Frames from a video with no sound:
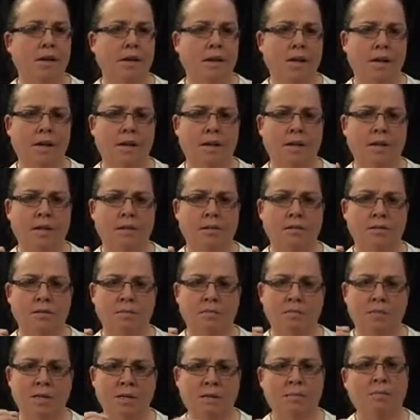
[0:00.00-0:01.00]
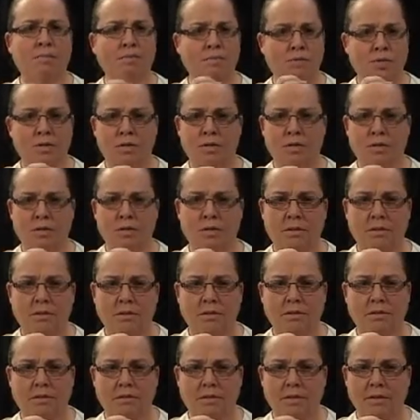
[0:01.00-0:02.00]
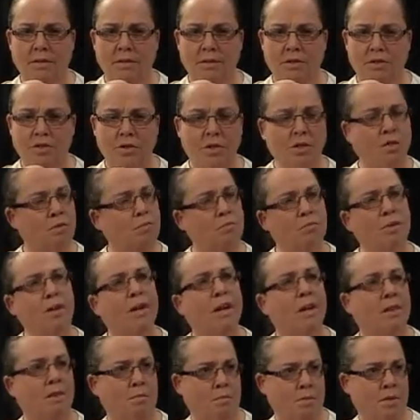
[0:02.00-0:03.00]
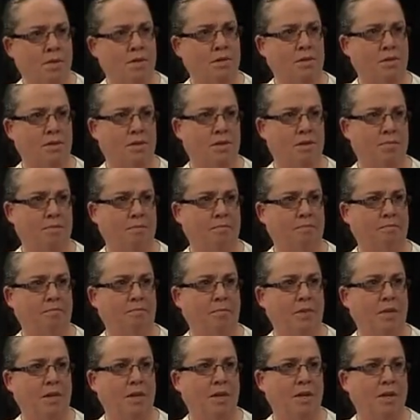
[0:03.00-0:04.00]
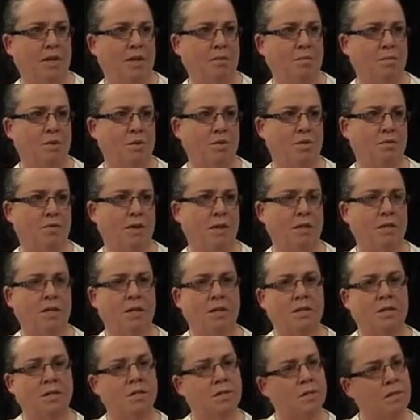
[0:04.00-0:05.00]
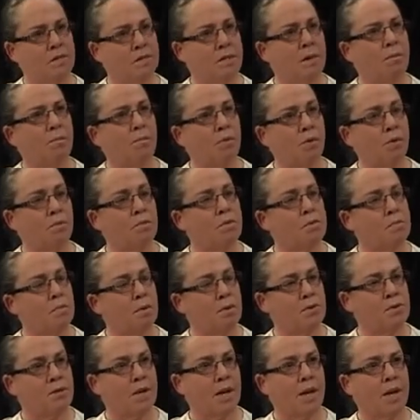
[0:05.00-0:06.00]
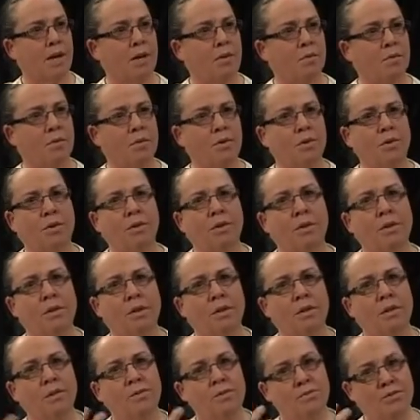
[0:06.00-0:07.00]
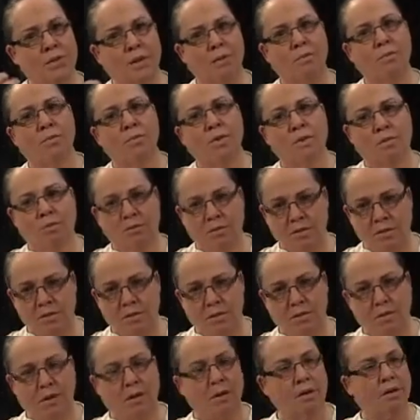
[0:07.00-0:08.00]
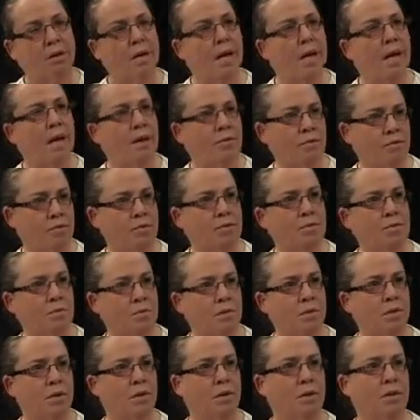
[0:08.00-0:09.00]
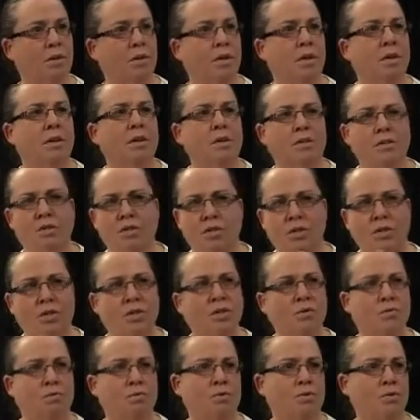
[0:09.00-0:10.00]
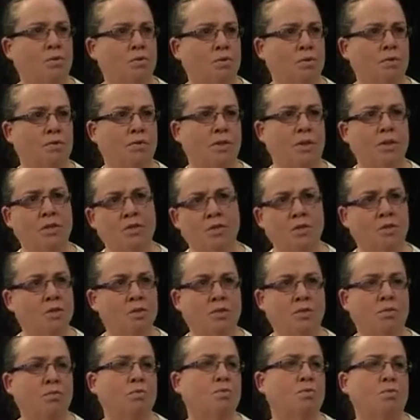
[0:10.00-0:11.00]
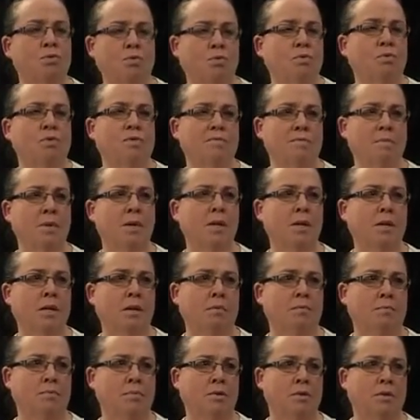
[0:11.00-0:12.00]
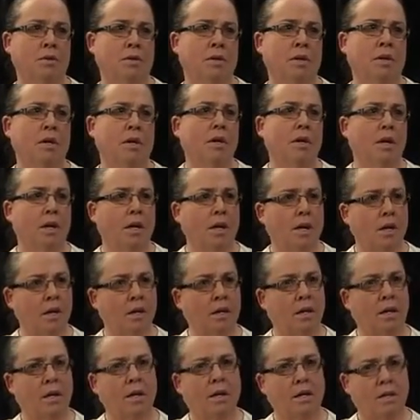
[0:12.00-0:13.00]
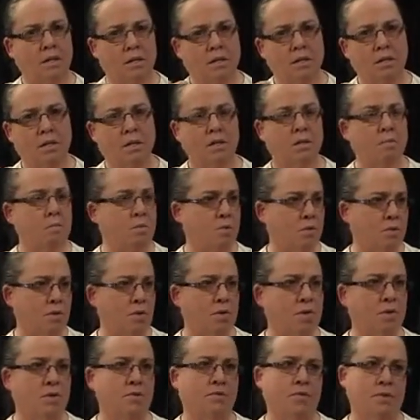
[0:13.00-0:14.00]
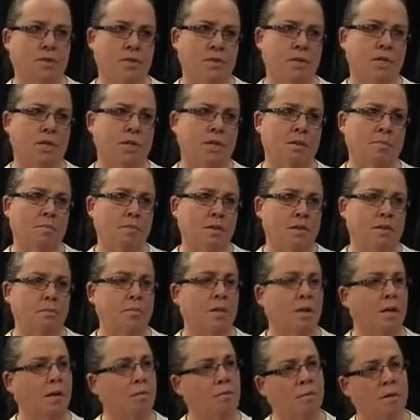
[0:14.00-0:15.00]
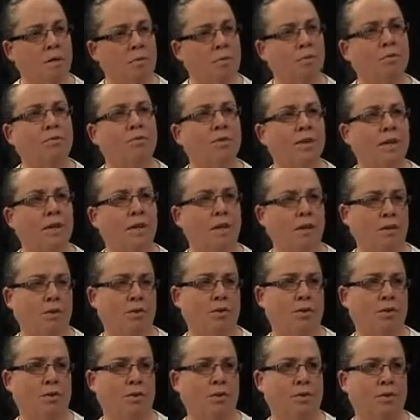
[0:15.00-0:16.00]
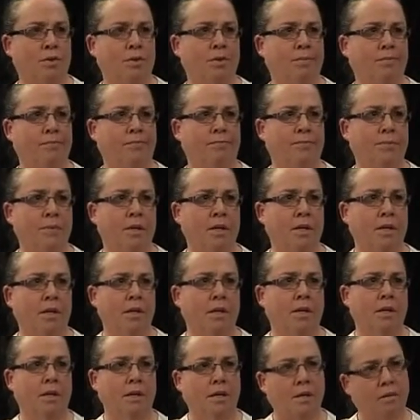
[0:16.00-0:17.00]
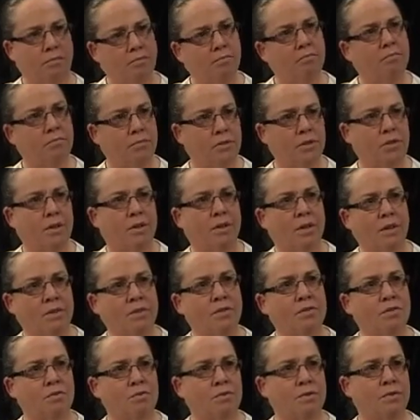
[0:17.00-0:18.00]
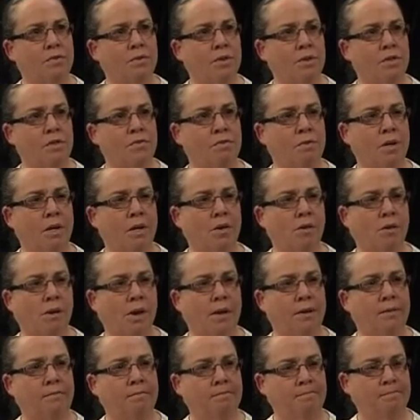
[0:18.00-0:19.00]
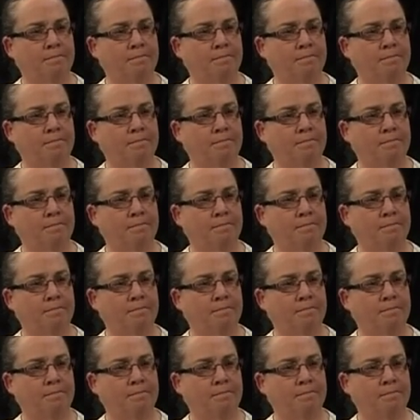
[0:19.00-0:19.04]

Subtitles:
And people she could bring out the best in them, which was fantastic. So some work was mosaic work, some work was, canvas work. She did all sorts of things, used all sorts of mediums. And again, it's building self-esteem, it's making people feel included. So those sorts of things are really great.